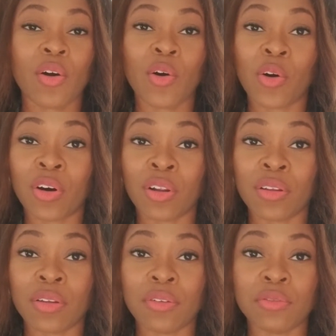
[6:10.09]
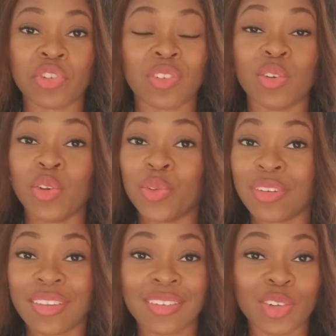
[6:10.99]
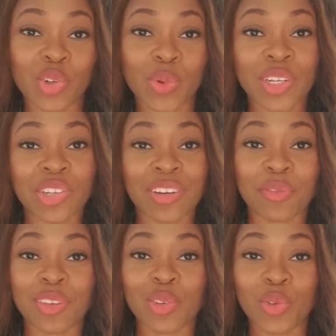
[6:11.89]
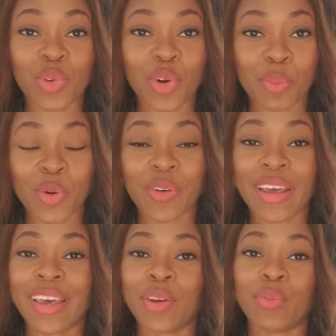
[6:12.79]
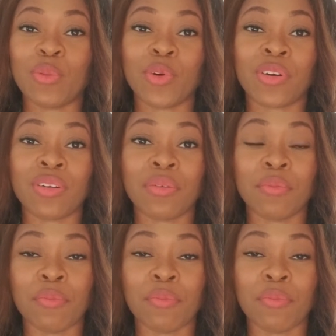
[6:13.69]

all just new to the situation of this new normal and we were,